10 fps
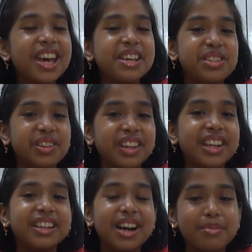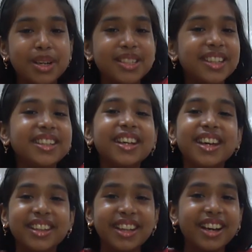so you can comment
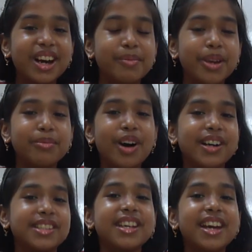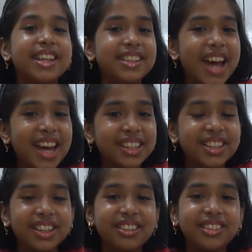it in the comment box.
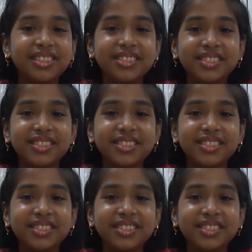Thank you.